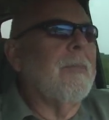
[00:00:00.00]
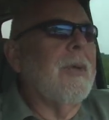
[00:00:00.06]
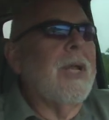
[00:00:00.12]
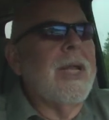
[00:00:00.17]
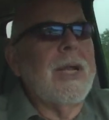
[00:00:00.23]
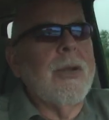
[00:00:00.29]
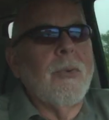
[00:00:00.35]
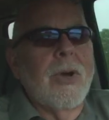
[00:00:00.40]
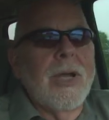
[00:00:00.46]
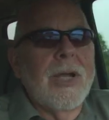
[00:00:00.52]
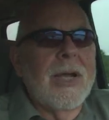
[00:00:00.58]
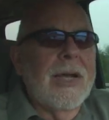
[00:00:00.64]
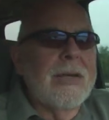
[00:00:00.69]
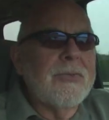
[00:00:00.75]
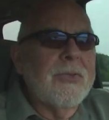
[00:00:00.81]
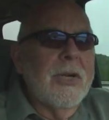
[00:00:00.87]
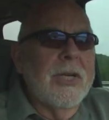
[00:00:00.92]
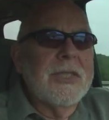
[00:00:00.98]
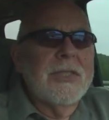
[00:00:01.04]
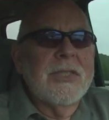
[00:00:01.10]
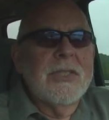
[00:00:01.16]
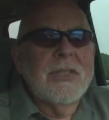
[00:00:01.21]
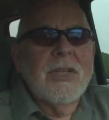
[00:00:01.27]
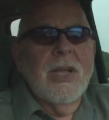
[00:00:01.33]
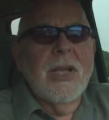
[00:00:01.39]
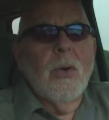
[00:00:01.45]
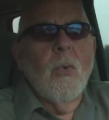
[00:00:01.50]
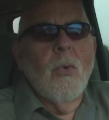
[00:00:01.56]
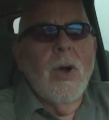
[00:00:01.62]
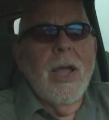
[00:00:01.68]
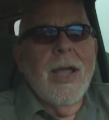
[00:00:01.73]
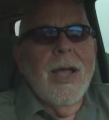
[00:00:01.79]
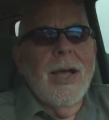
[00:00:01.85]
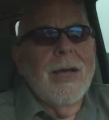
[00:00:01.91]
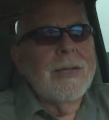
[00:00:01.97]
But anyway, I've stretched this thing
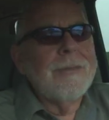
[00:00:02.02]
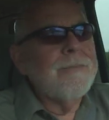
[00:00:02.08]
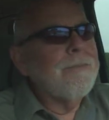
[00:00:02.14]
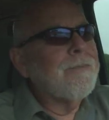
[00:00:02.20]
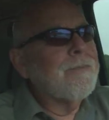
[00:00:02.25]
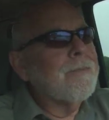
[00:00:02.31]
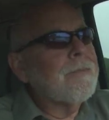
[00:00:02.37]
way out,